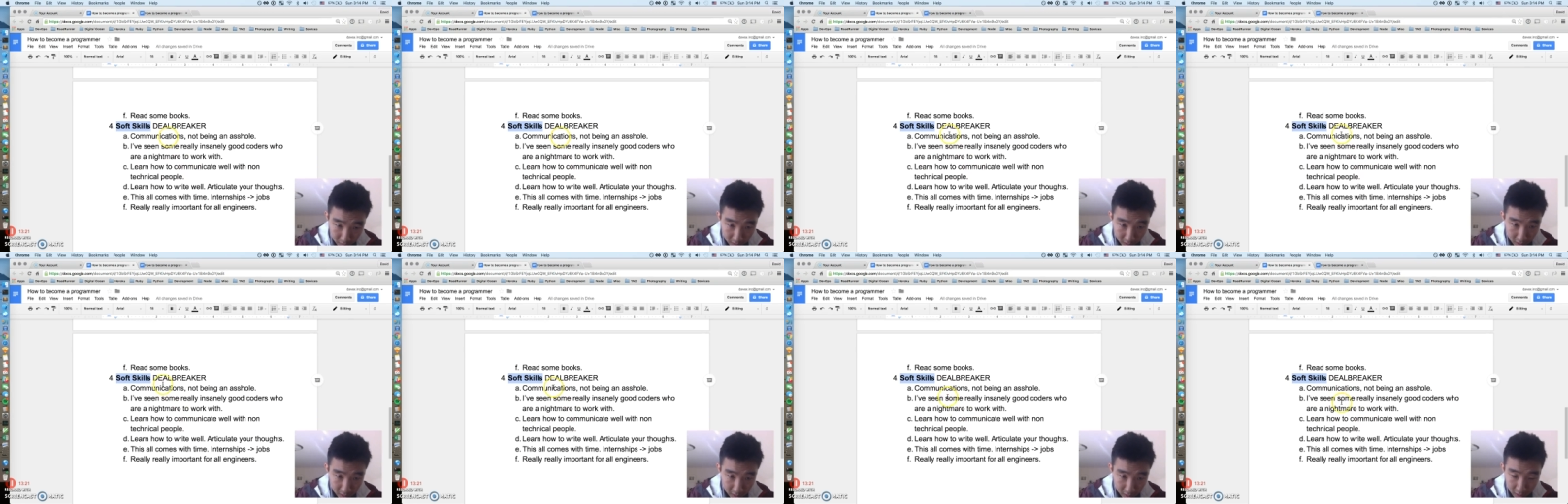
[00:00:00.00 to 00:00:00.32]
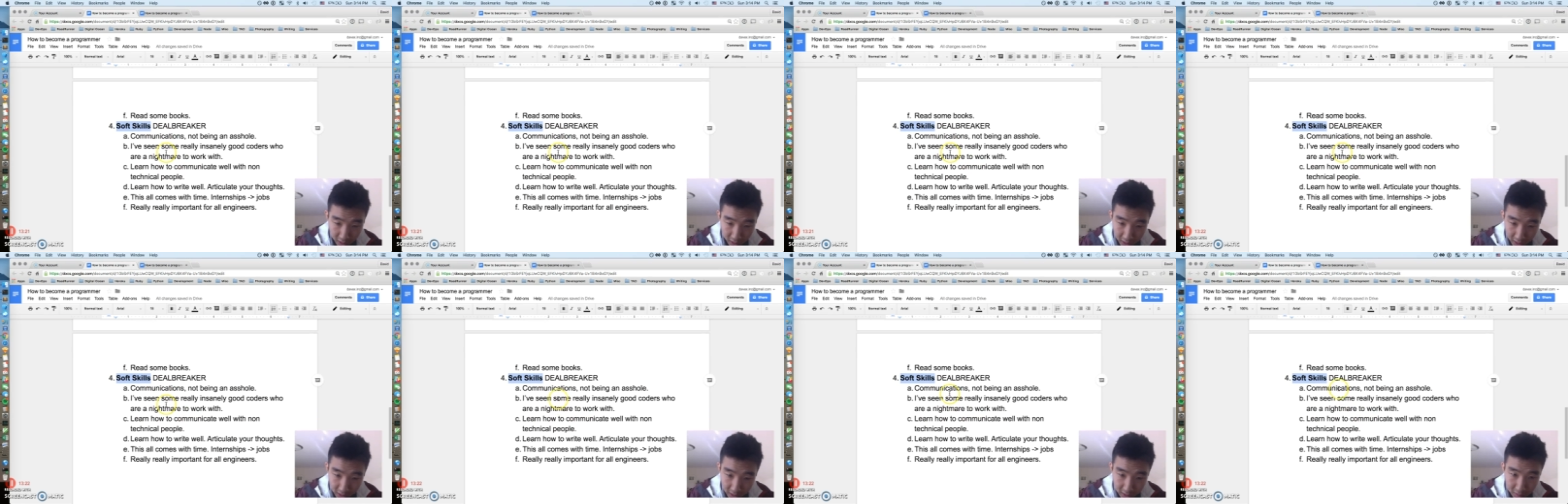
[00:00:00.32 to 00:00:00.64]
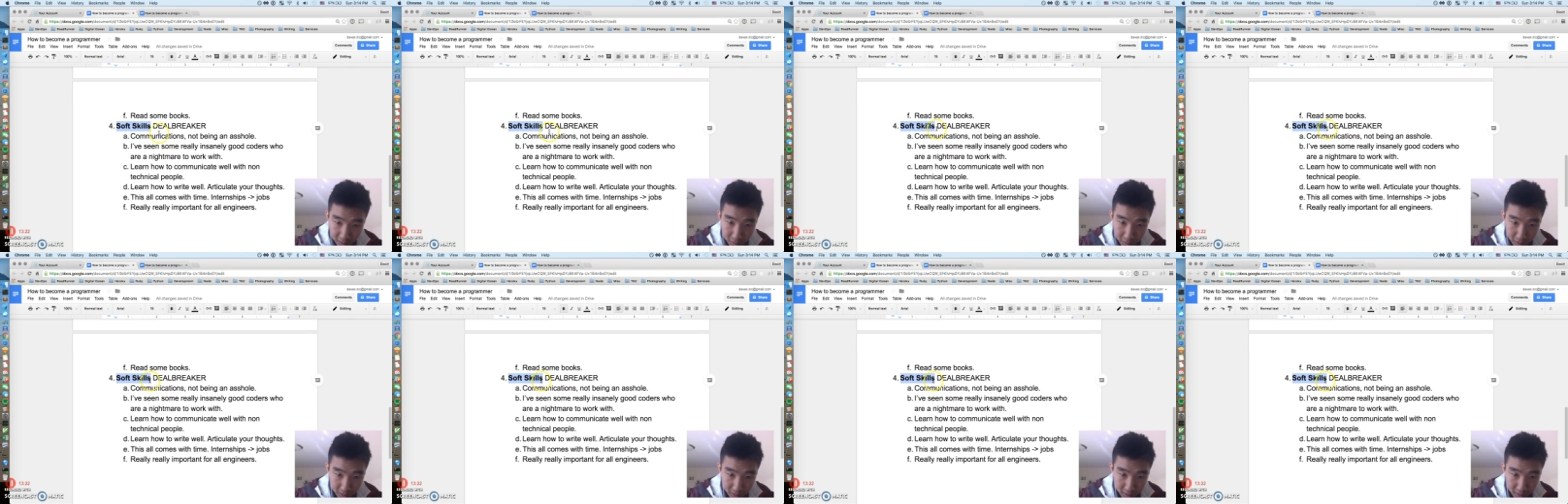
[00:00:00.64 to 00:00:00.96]
in
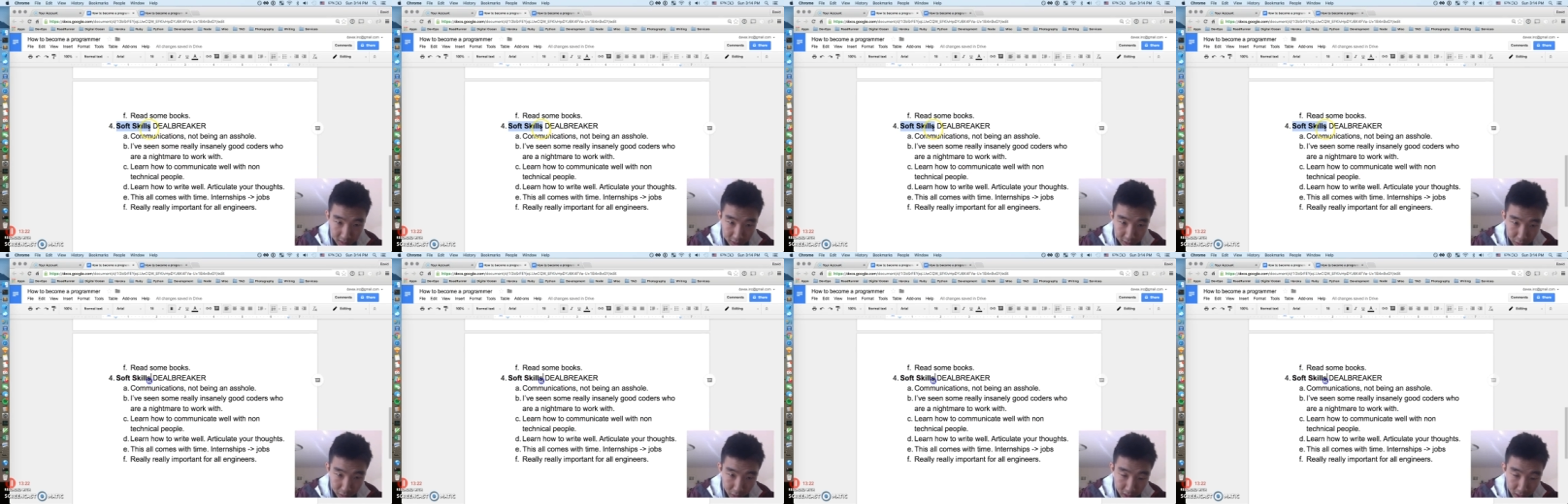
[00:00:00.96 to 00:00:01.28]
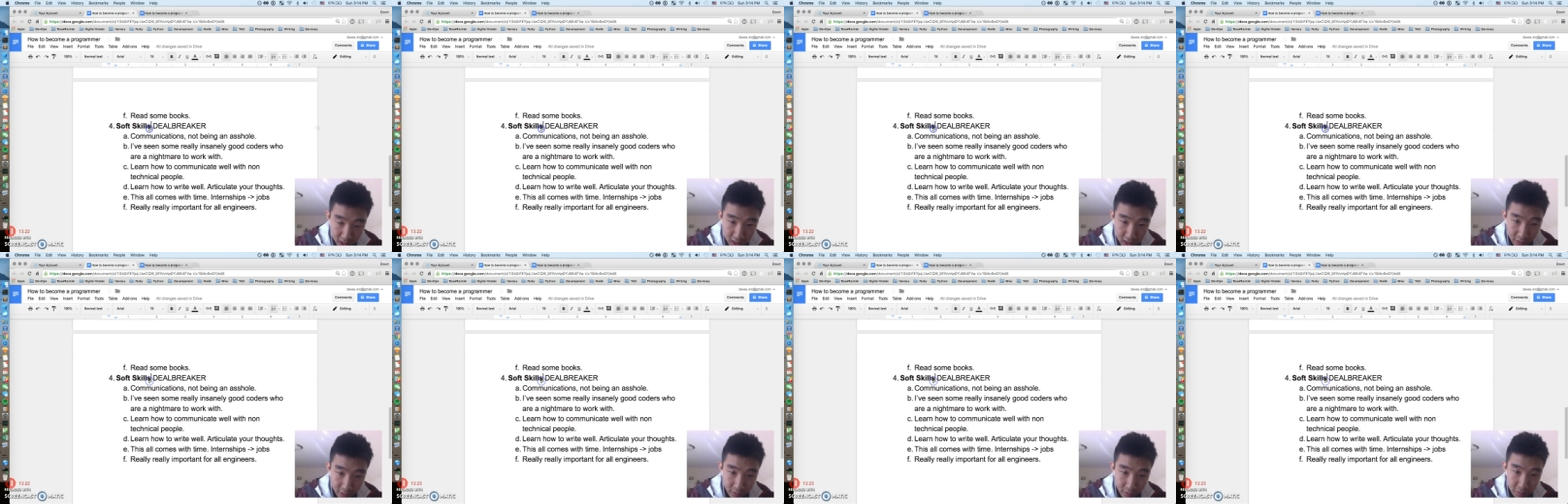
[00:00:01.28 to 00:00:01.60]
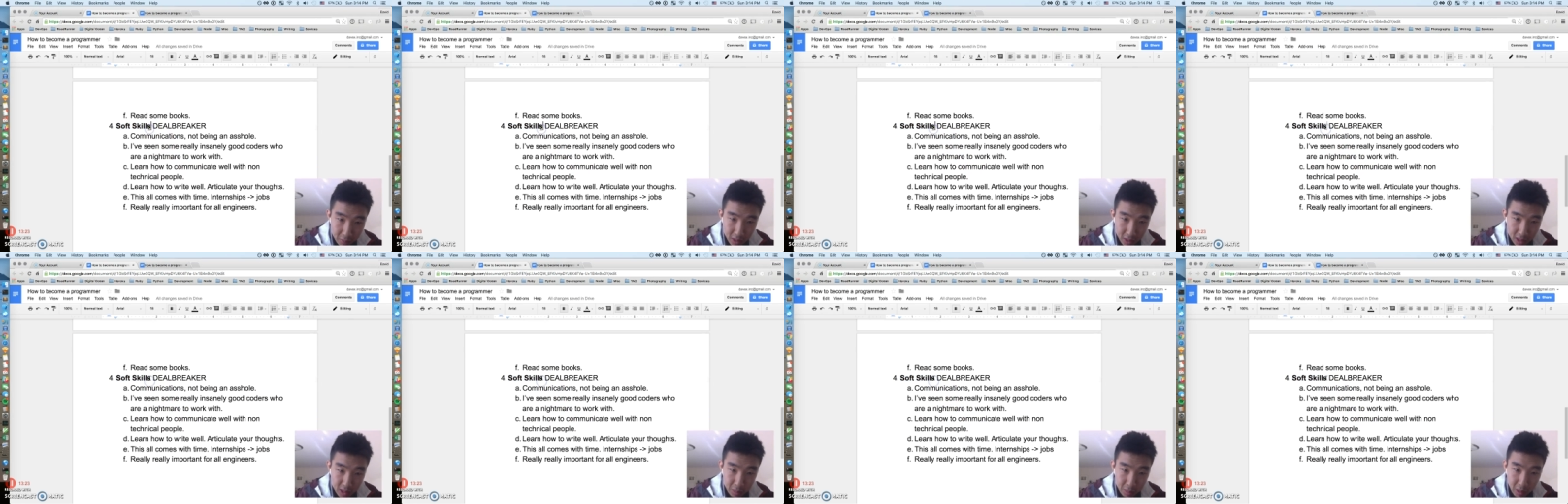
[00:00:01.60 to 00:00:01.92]
length, but these really come
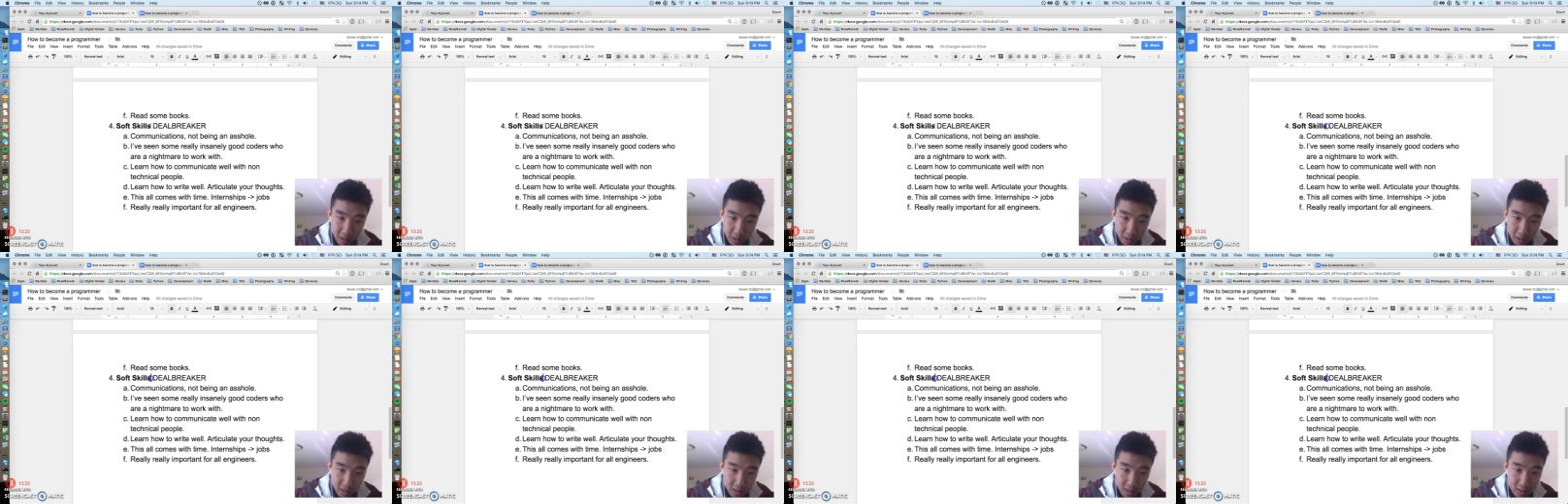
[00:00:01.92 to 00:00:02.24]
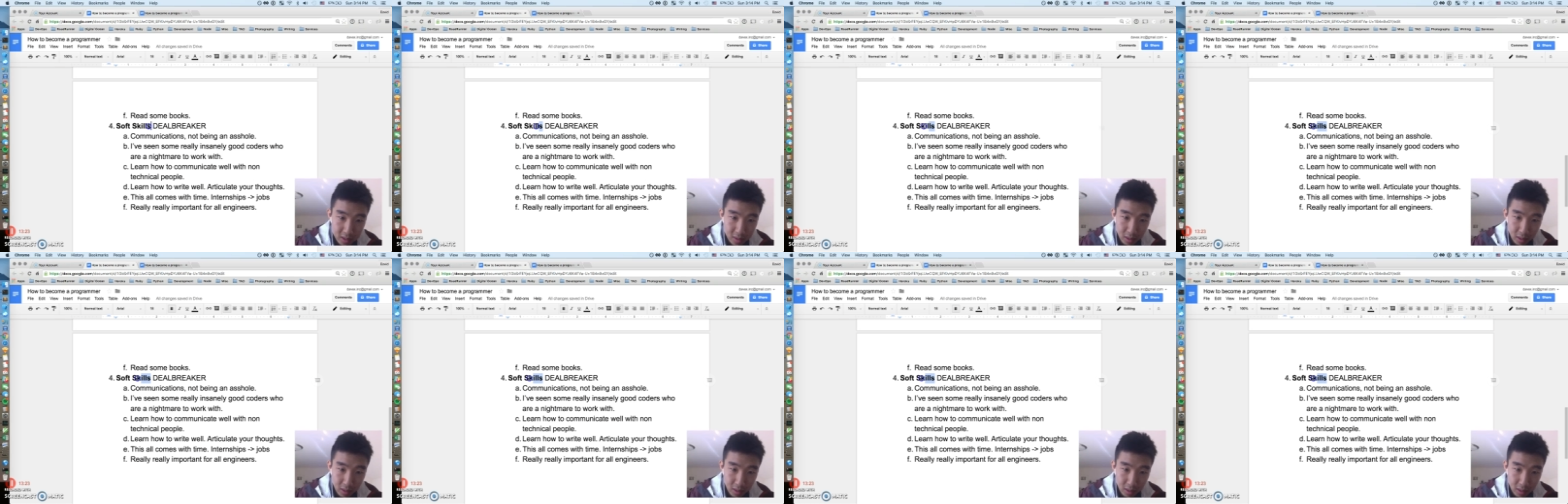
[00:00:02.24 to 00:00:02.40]
from experience,